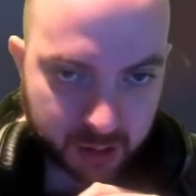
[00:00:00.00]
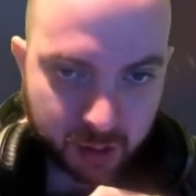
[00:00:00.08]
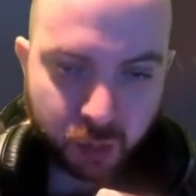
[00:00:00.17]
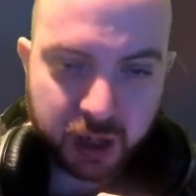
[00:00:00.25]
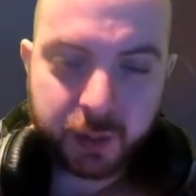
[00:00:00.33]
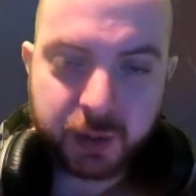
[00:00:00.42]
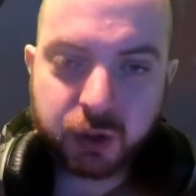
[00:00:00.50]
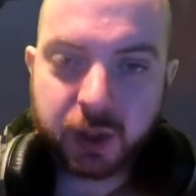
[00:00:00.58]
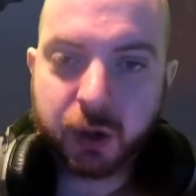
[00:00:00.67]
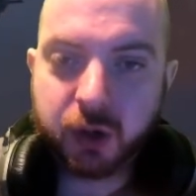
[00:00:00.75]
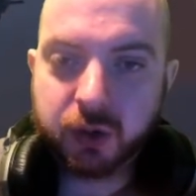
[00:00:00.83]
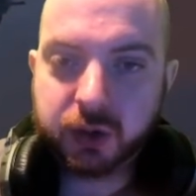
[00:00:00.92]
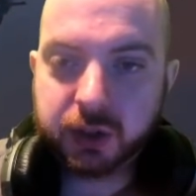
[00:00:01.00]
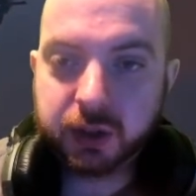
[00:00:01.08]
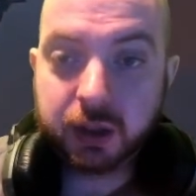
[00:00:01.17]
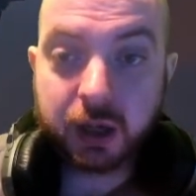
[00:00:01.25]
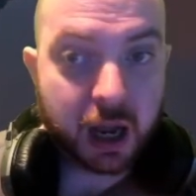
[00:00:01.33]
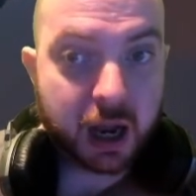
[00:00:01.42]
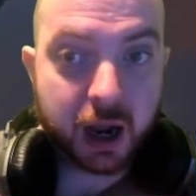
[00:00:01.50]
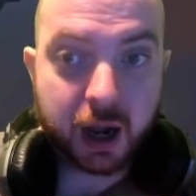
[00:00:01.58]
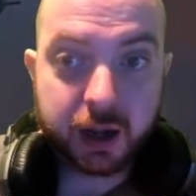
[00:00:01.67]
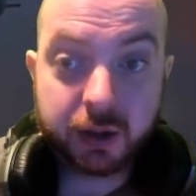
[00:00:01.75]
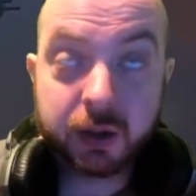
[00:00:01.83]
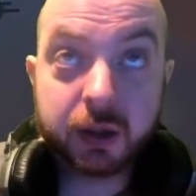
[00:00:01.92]
When can we drink the booze?
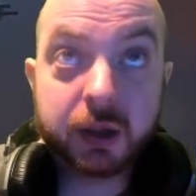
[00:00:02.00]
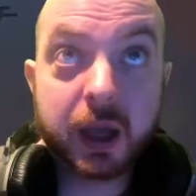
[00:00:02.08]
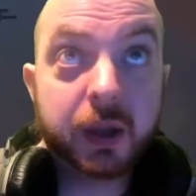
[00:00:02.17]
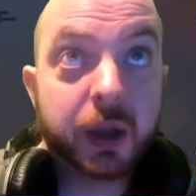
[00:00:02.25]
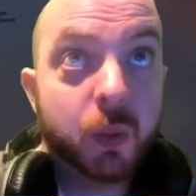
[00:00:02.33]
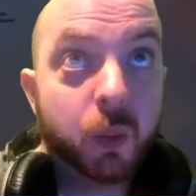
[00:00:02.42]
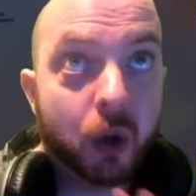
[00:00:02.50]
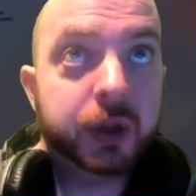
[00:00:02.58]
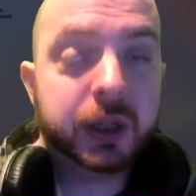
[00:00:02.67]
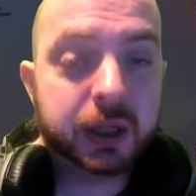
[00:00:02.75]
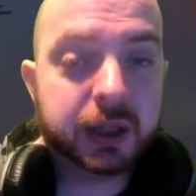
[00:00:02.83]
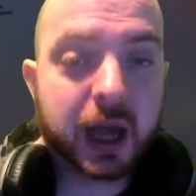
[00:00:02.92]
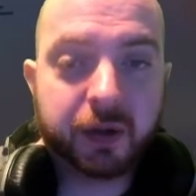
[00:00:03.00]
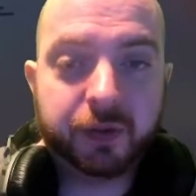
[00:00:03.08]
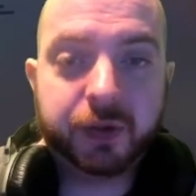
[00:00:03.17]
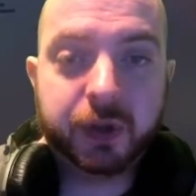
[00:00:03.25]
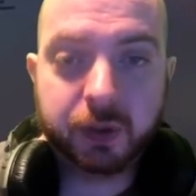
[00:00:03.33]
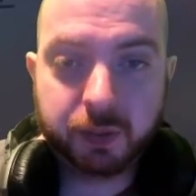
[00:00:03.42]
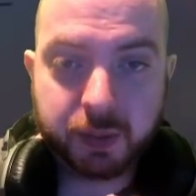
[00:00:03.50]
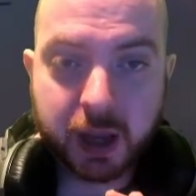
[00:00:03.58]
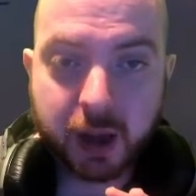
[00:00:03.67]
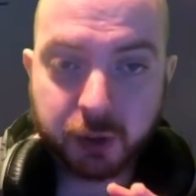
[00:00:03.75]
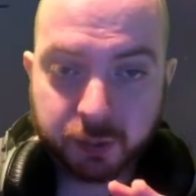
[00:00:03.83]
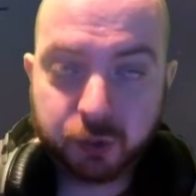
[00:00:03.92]
I think they wanted to be
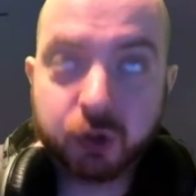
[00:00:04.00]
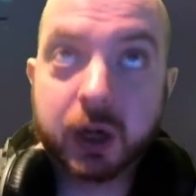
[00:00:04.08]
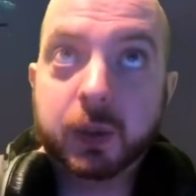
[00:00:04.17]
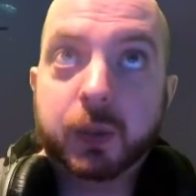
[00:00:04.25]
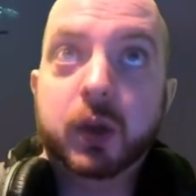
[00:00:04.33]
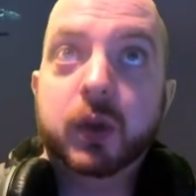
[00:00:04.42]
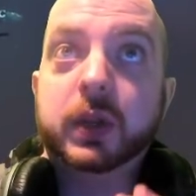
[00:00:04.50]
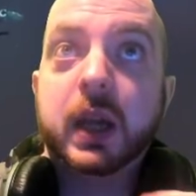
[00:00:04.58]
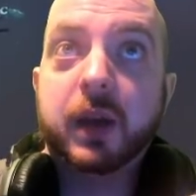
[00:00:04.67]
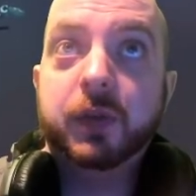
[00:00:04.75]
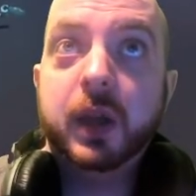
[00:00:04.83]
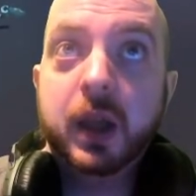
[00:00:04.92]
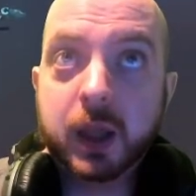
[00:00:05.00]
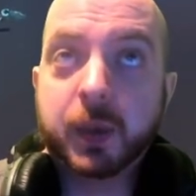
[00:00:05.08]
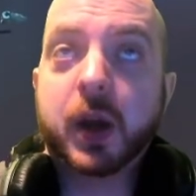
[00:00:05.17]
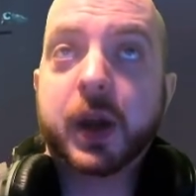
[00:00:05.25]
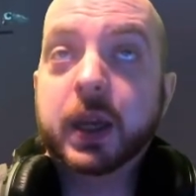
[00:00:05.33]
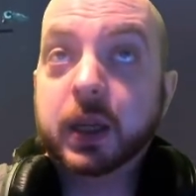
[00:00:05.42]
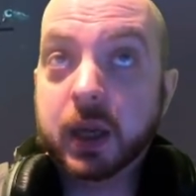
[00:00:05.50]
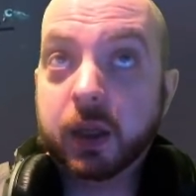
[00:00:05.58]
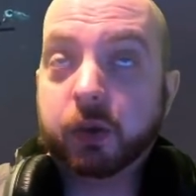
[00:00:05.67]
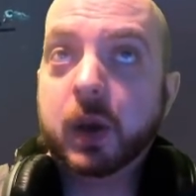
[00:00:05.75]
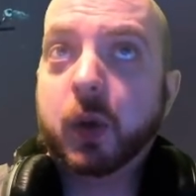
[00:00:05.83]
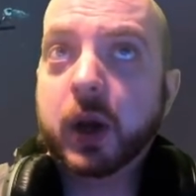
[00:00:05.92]
able to drink the booze and have the bartenders in
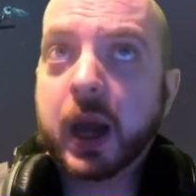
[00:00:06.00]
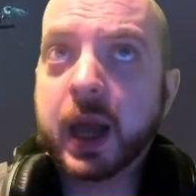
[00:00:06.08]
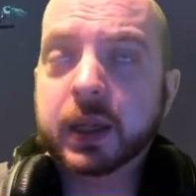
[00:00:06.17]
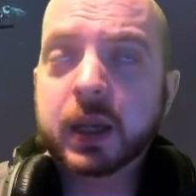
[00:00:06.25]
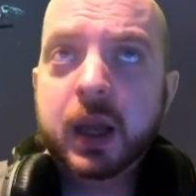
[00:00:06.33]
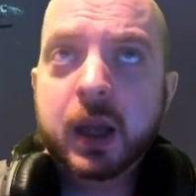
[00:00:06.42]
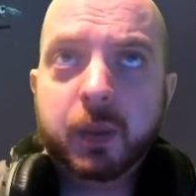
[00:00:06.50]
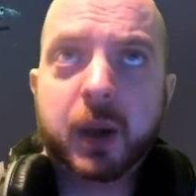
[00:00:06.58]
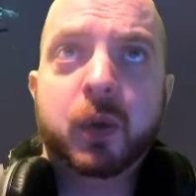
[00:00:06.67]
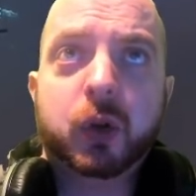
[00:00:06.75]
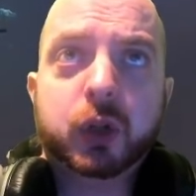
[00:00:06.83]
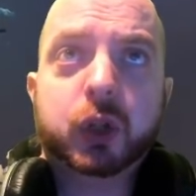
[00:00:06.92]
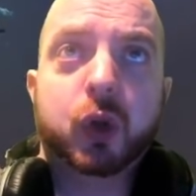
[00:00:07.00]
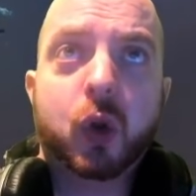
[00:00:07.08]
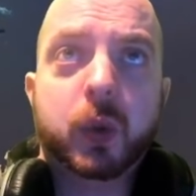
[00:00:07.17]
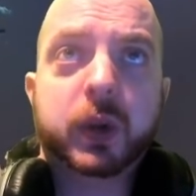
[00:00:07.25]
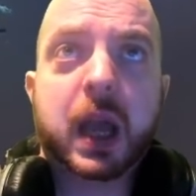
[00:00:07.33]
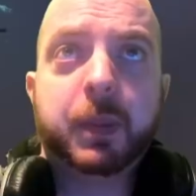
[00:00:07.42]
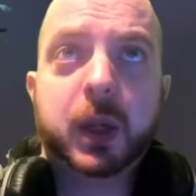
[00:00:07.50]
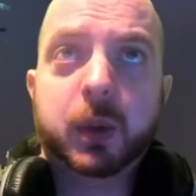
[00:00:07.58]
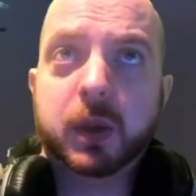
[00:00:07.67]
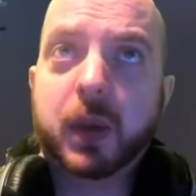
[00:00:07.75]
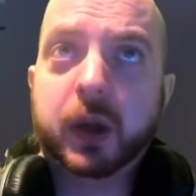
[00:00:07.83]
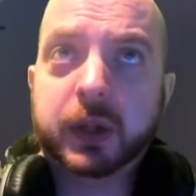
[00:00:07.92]
3.8, but I'm not sure what's happening with
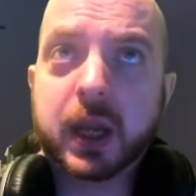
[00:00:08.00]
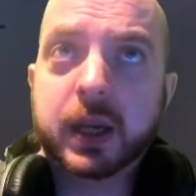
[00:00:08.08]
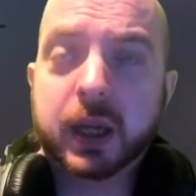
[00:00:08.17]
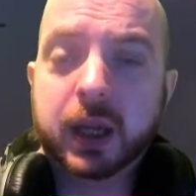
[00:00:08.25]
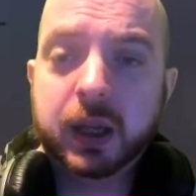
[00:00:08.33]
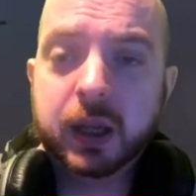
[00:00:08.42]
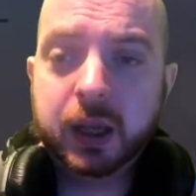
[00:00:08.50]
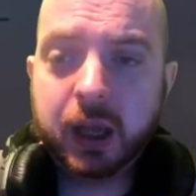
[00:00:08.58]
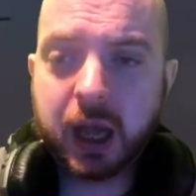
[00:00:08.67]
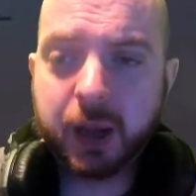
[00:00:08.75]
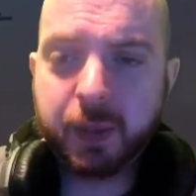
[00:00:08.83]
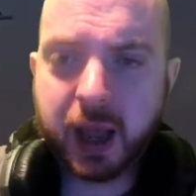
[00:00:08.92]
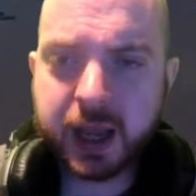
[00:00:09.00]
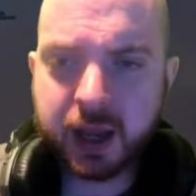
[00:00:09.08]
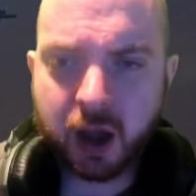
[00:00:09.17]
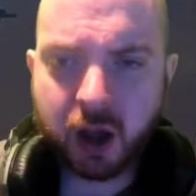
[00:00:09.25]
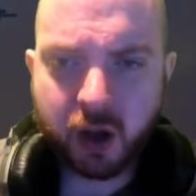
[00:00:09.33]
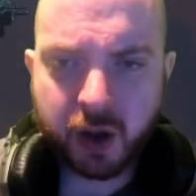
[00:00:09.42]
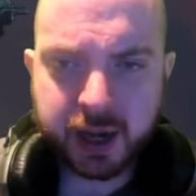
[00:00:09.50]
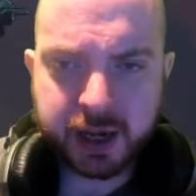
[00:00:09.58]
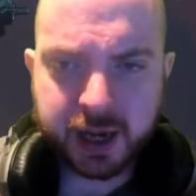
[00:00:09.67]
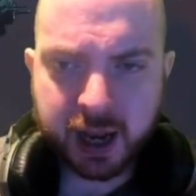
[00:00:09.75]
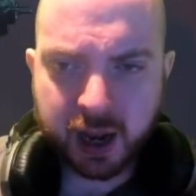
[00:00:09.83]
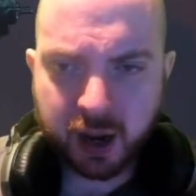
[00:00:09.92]
the bartender AI
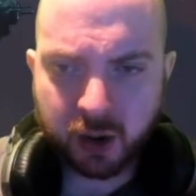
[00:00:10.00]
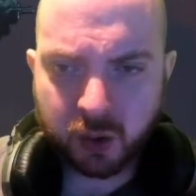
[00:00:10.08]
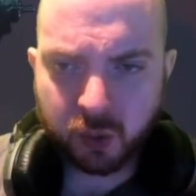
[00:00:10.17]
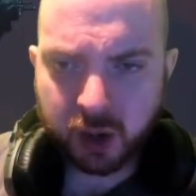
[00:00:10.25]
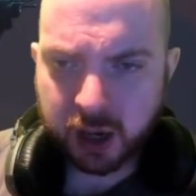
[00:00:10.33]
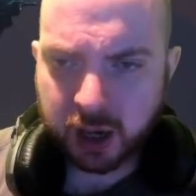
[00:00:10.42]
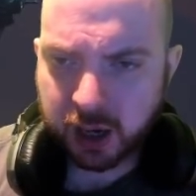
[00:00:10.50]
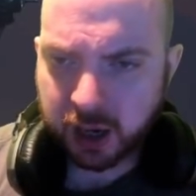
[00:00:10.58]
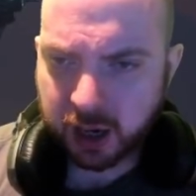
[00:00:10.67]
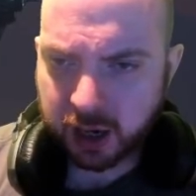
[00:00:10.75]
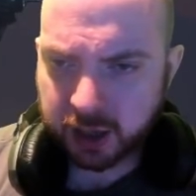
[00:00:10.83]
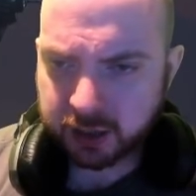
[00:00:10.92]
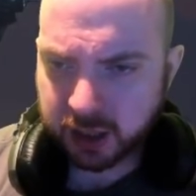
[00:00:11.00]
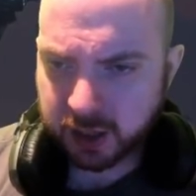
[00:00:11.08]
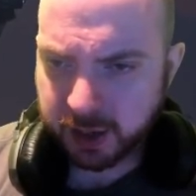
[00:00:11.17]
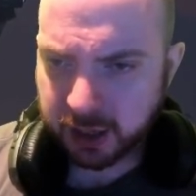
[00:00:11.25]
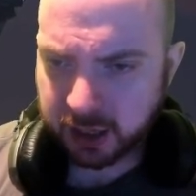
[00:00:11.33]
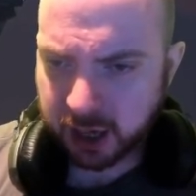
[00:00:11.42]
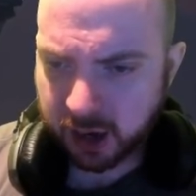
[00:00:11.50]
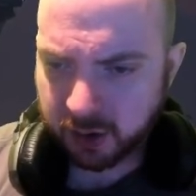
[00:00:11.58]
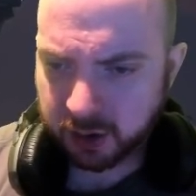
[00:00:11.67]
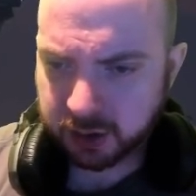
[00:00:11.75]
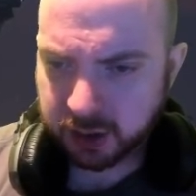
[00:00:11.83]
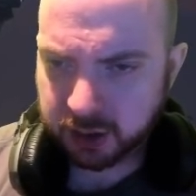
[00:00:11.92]
now. Is that going to be in
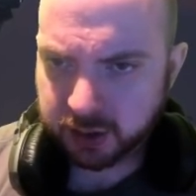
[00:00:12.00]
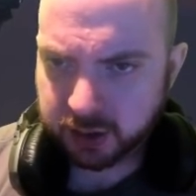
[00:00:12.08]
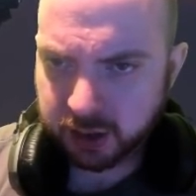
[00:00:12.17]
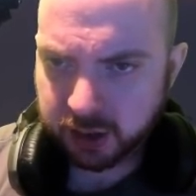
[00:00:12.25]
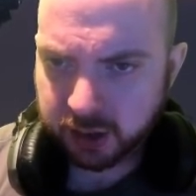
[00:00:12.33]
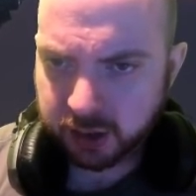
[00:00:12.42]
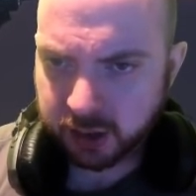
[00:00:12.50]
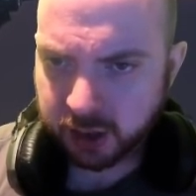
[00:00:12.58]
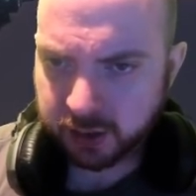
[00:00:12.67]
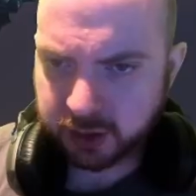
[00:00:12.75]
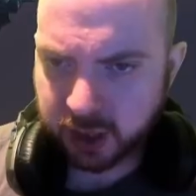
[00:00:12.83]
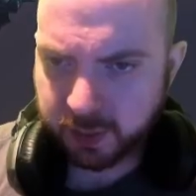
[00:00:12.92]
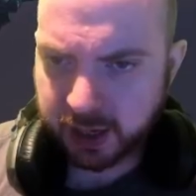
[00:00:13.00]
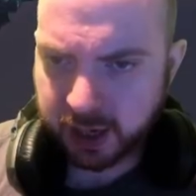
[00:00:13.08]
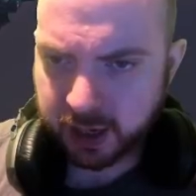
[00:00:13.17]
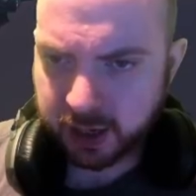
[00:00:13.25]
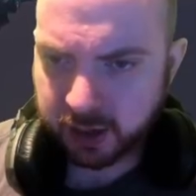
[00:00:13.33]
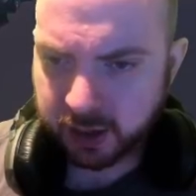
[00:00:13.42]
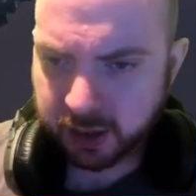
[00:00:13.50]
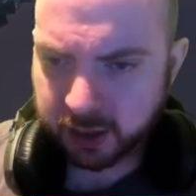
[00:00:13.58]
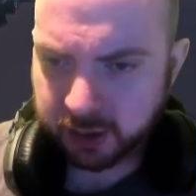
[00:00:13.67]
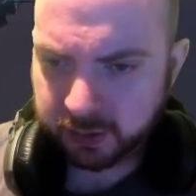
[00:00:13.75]
characters? No, it's going to be an AI.